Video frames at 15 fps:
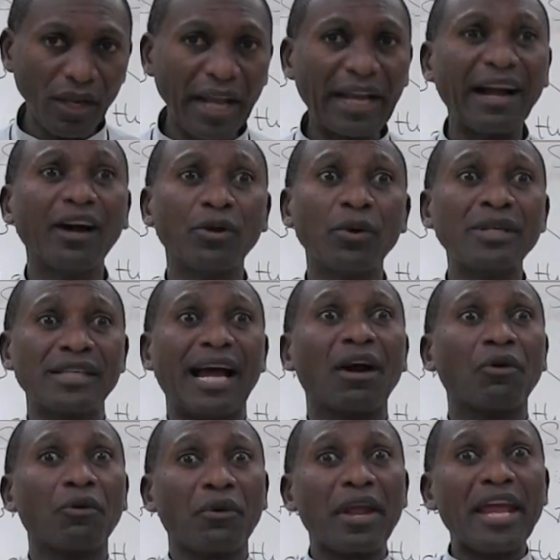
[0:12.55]
A God who is
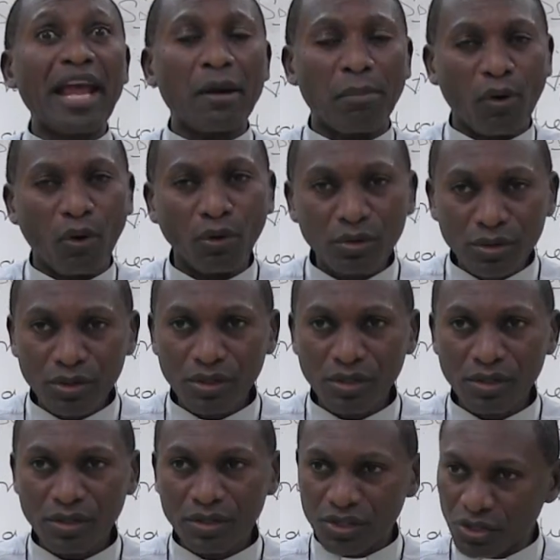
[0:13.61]
agreeable
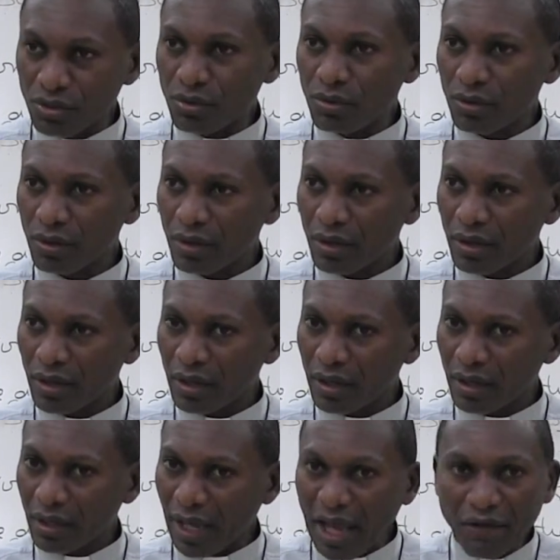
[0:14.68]
to
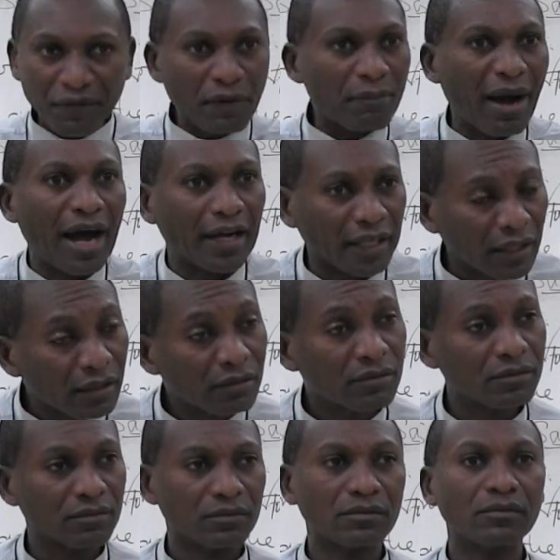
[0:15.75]
everybody.
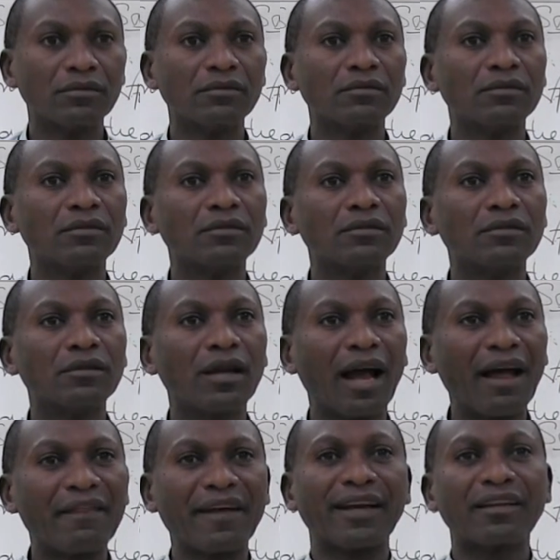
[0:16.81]

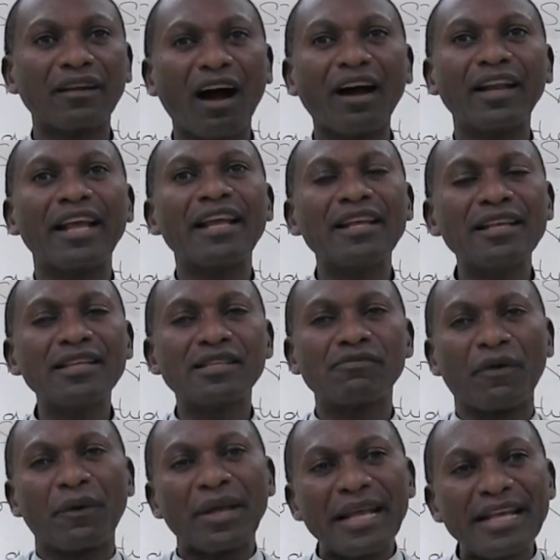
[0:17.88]
And that God is
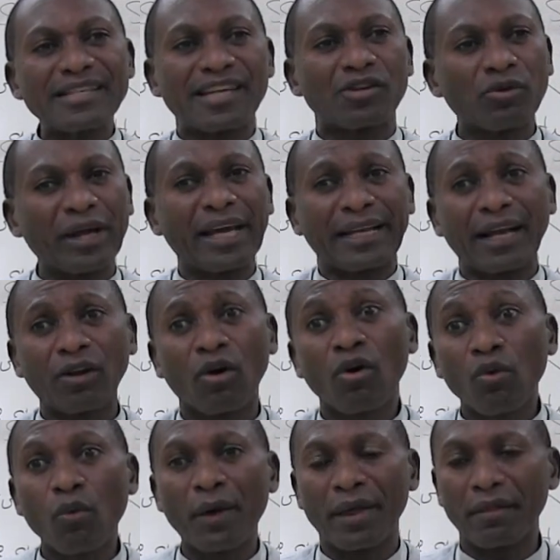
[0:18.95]
very easy to get
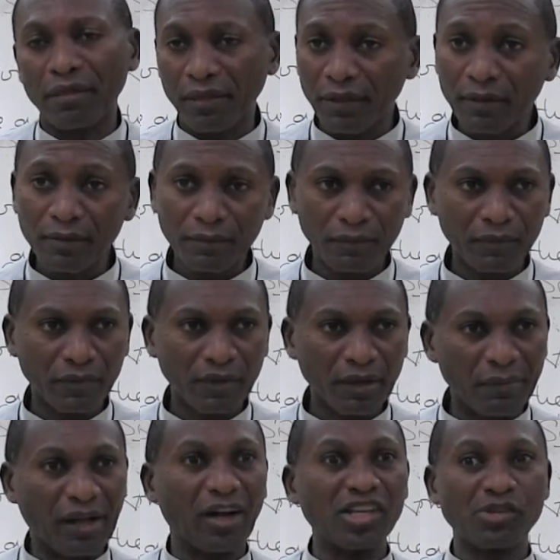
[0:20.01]
along with
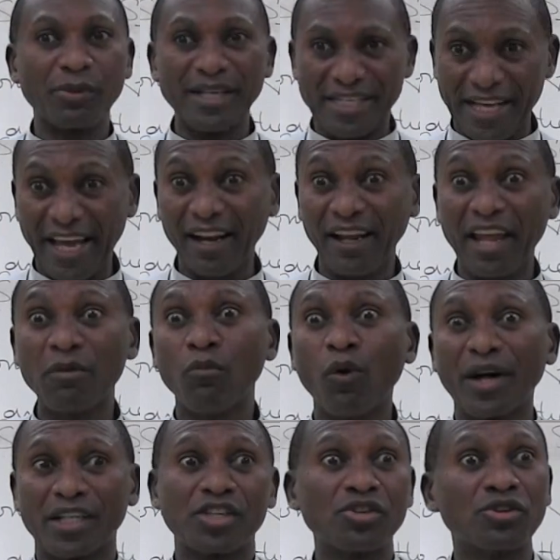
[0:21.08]
because we tell him
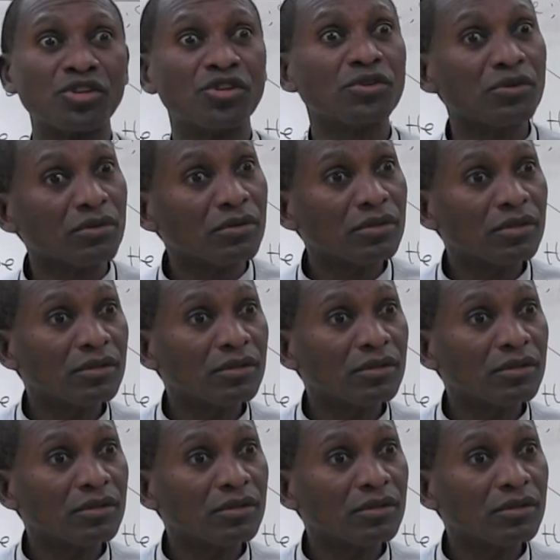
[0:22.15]
what to do.